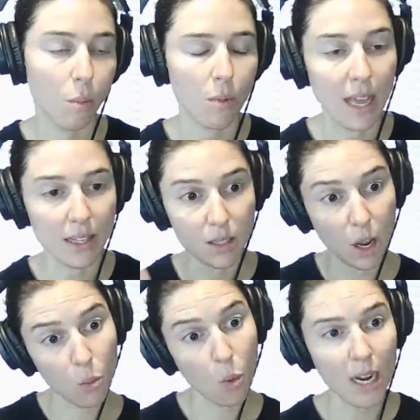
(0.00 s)
that's
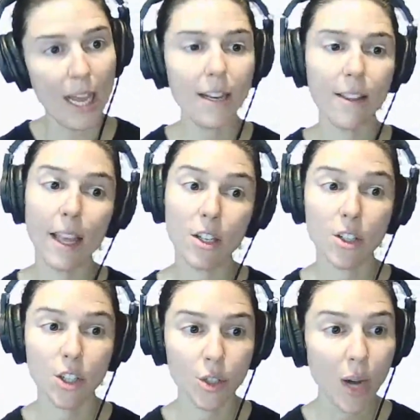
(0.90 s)
on one end. And then do
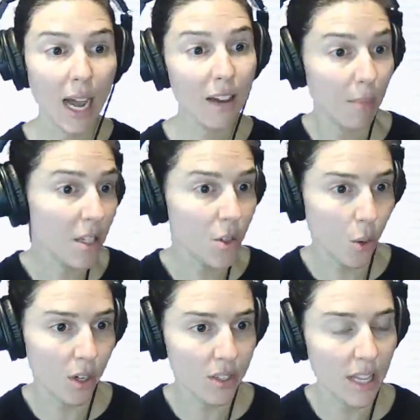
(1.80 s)
you have
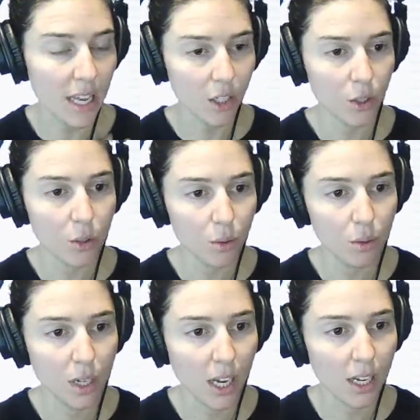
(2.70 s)
mentors that you
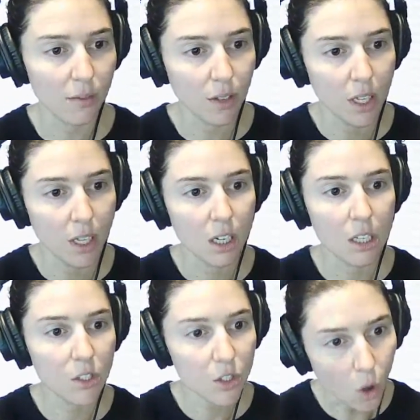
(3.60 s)
kind of
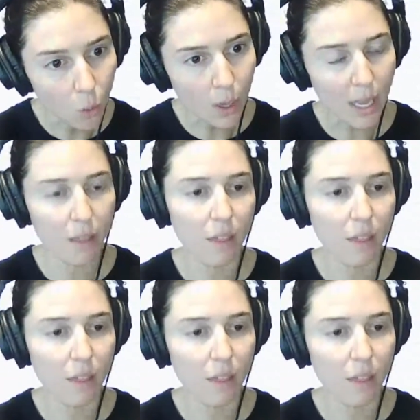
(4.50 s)
consult with?